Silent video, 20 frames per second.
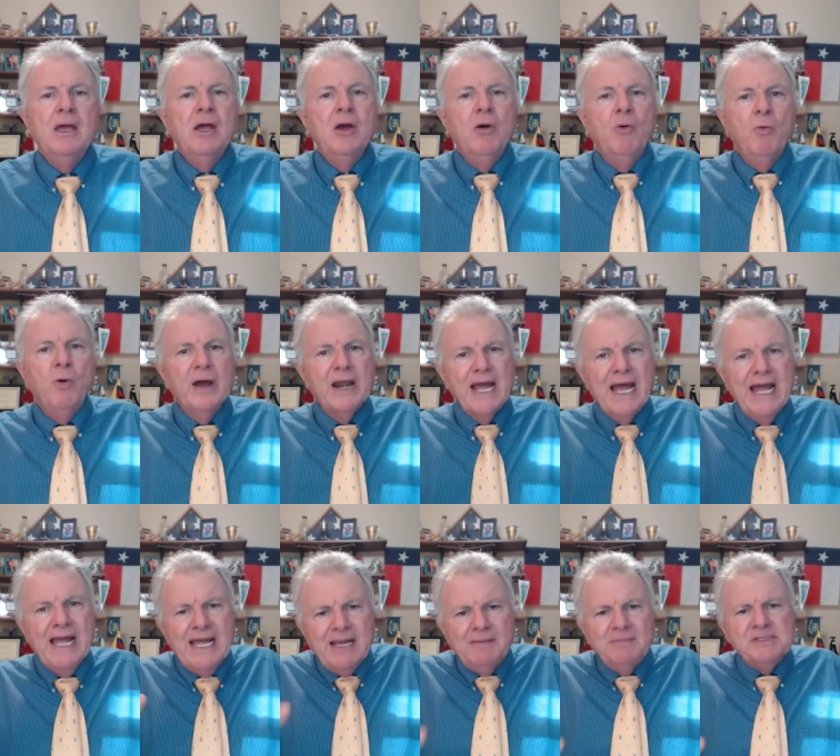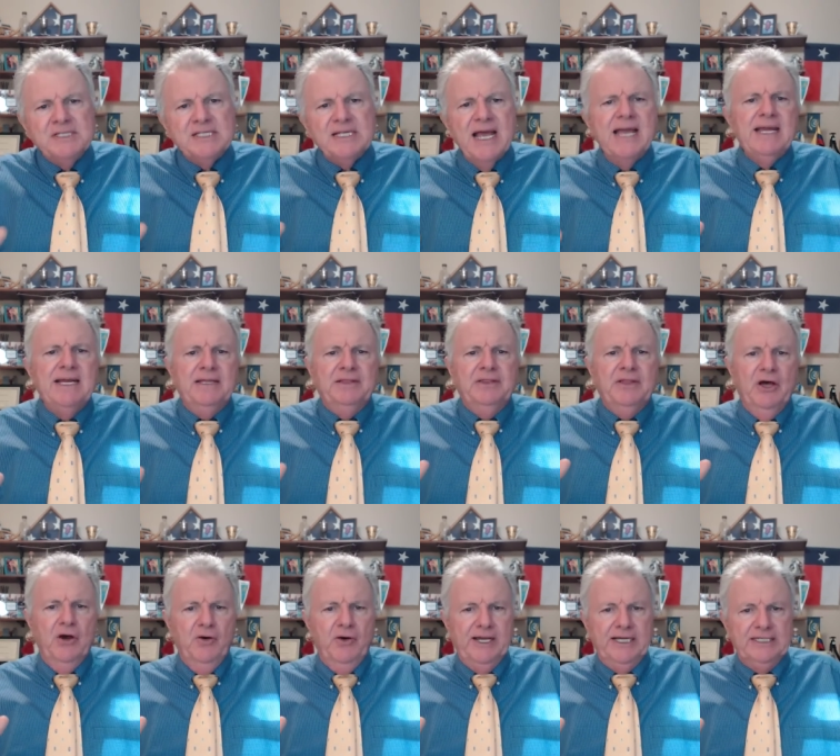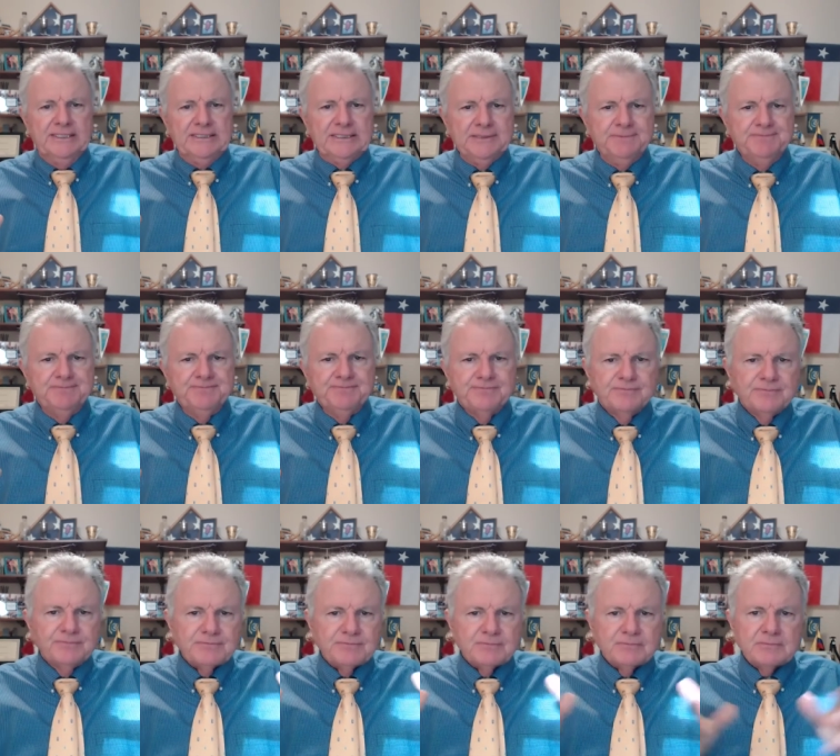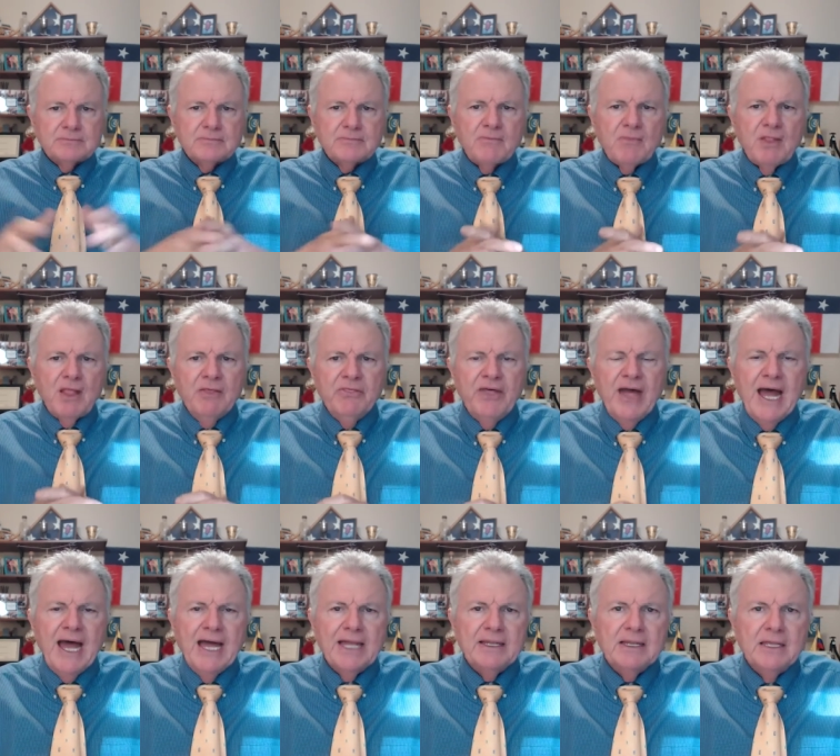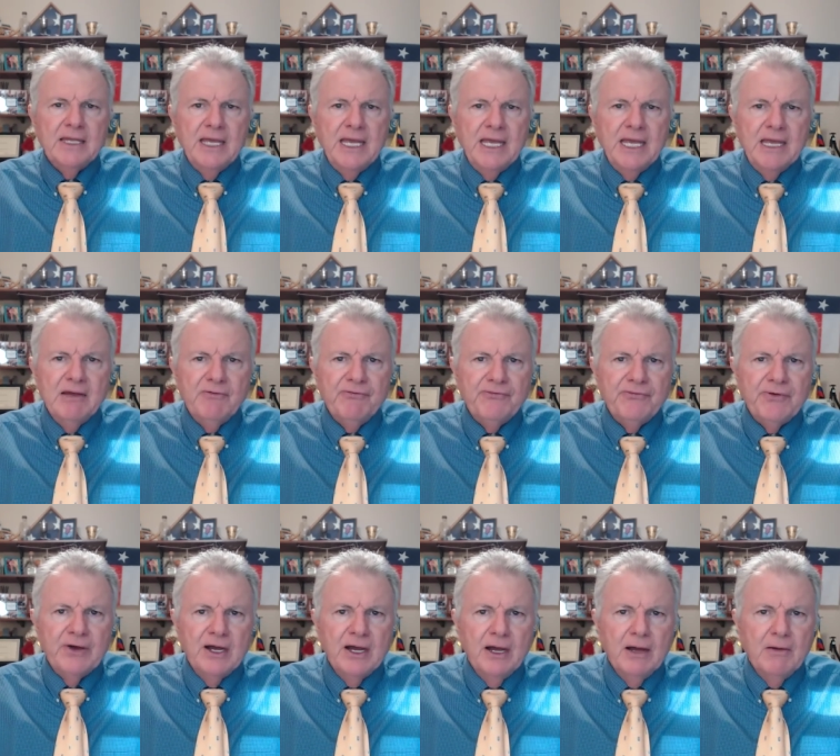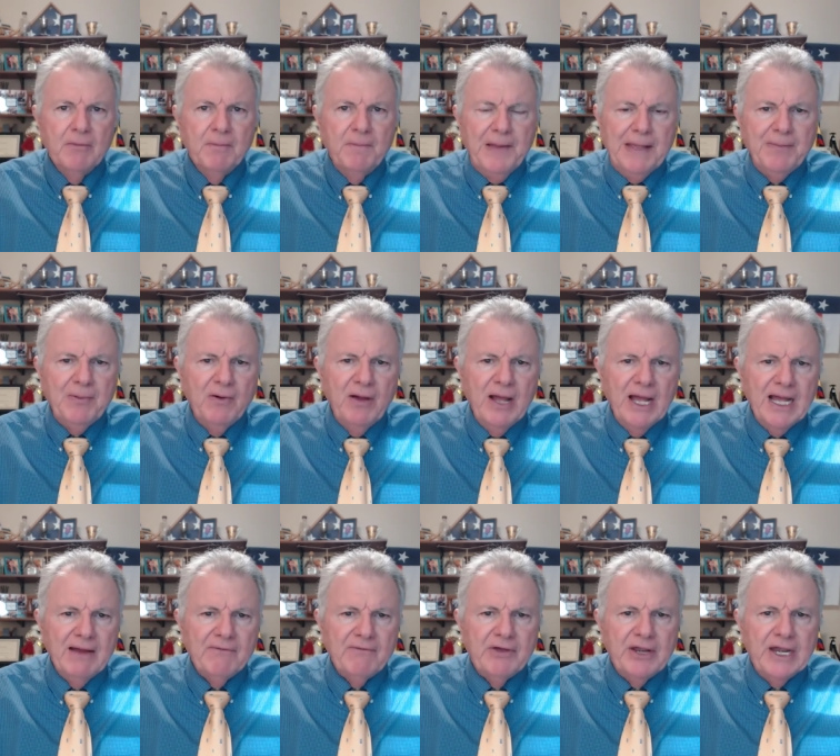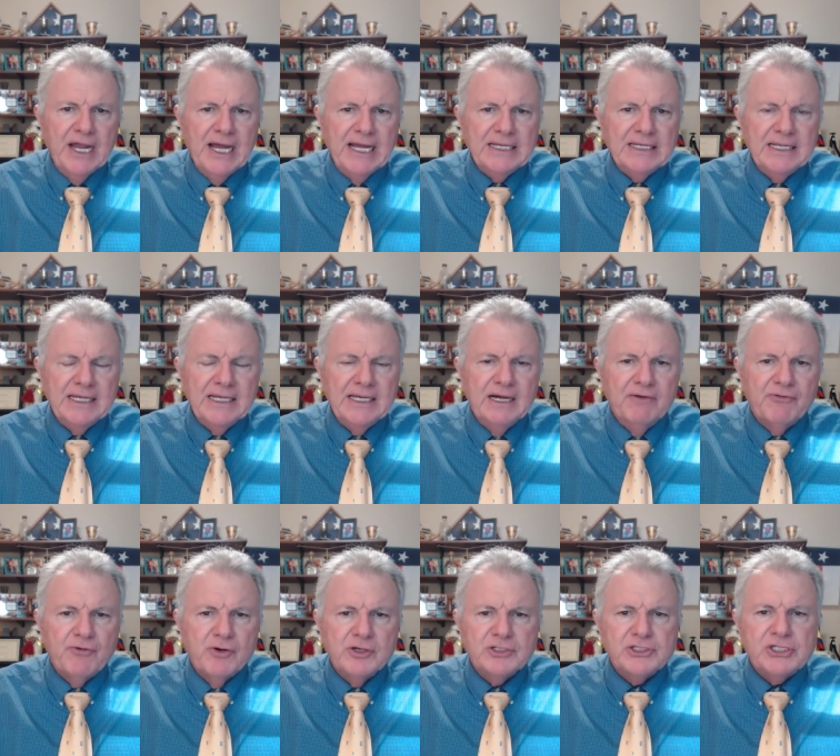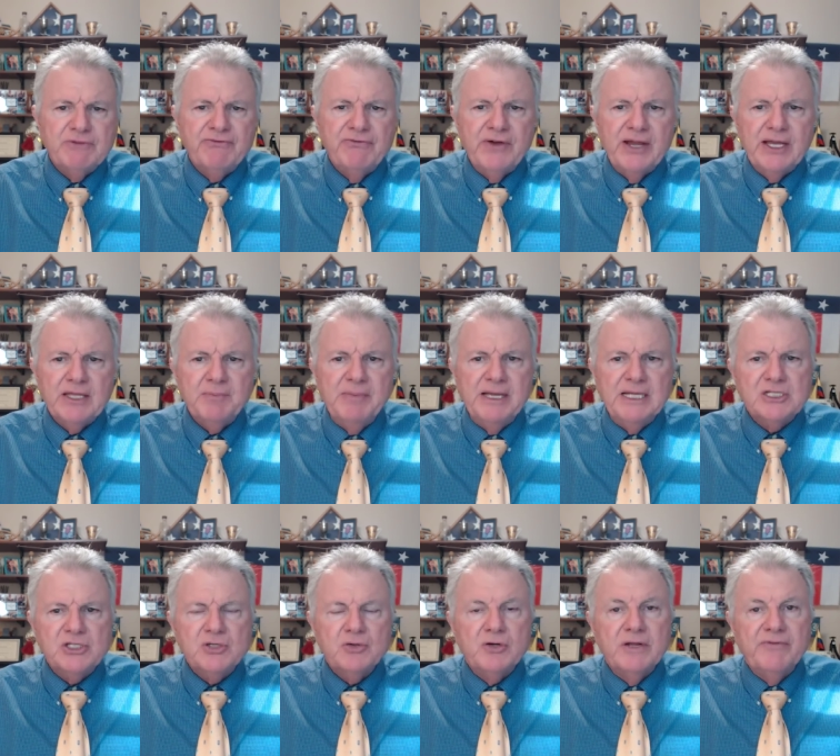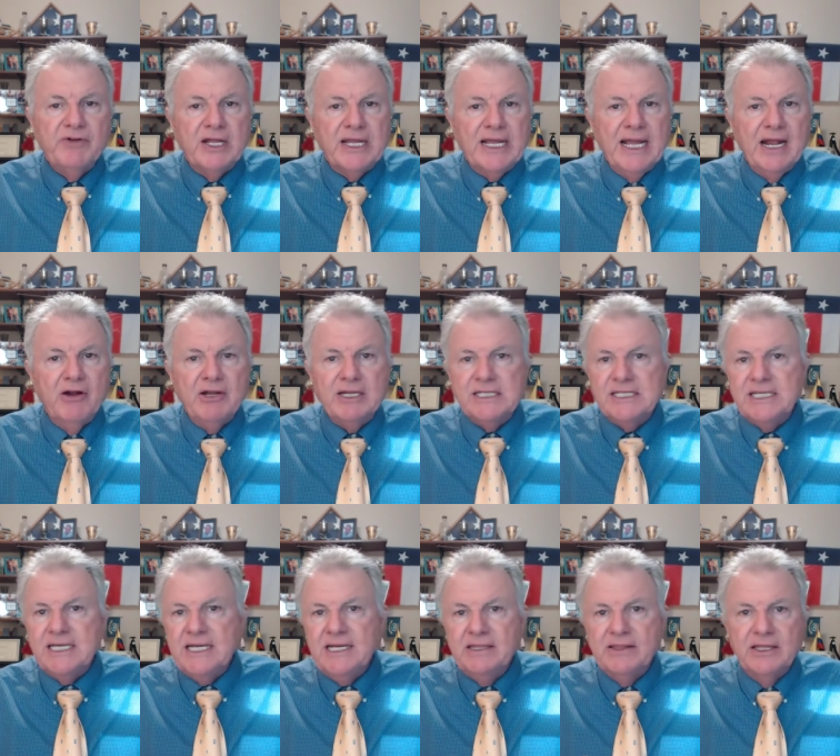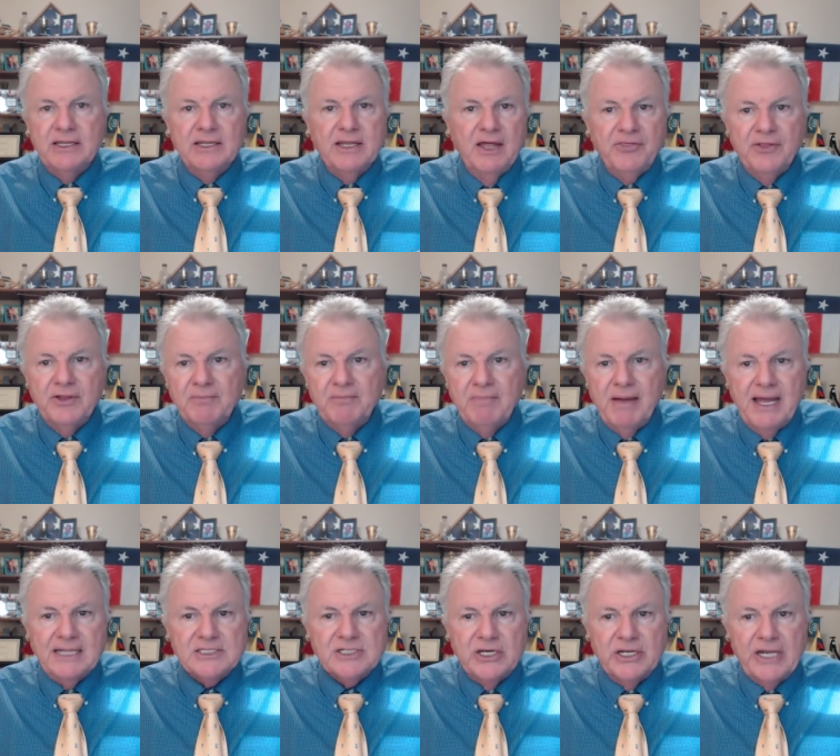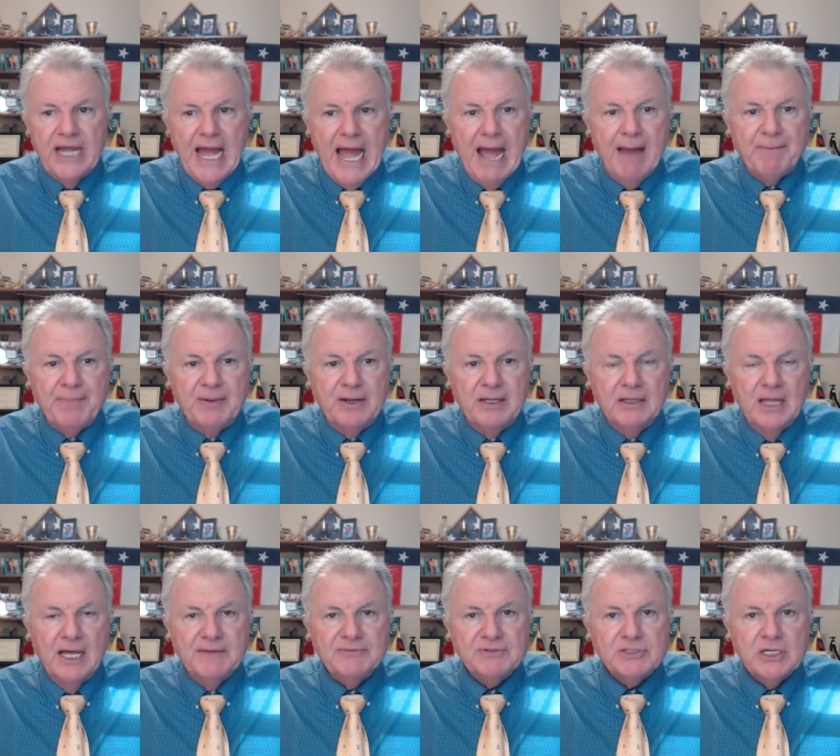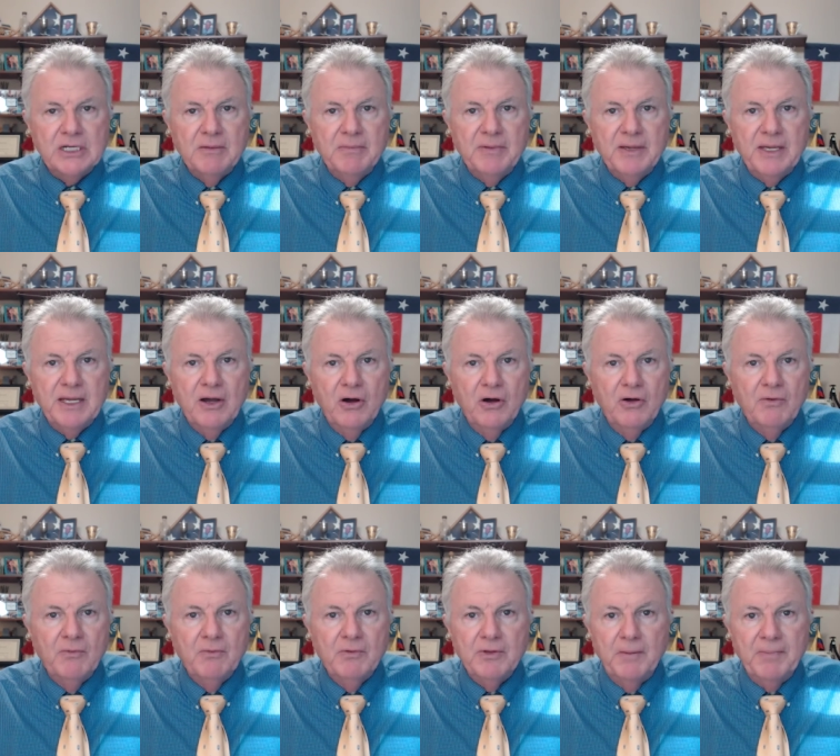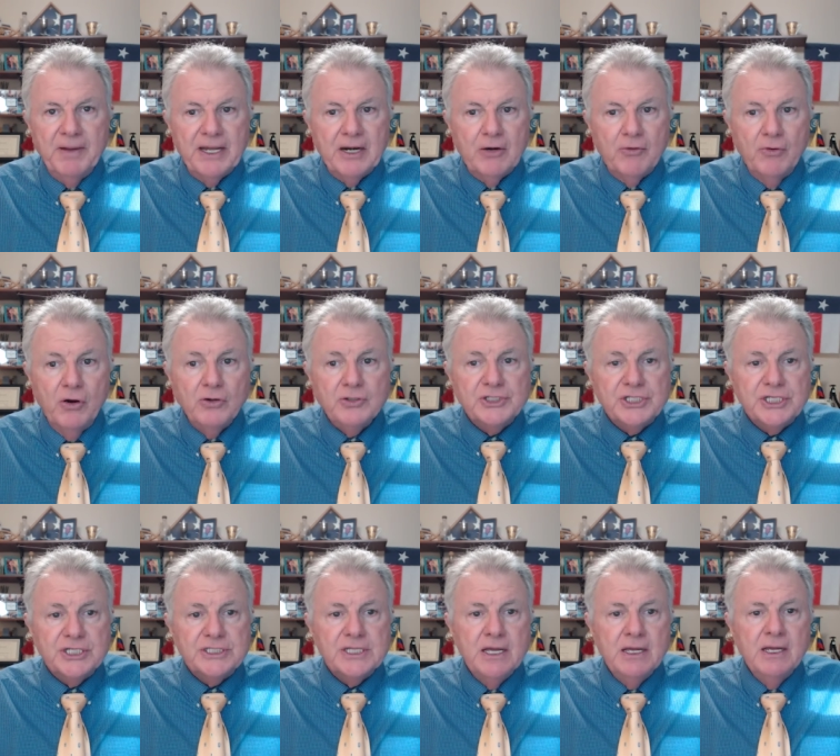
What I am saying though is that if uh, people have an idea of Christian faith being sort of a guarantee that nothing bad's going to happen and life's going to be all a bed of roses,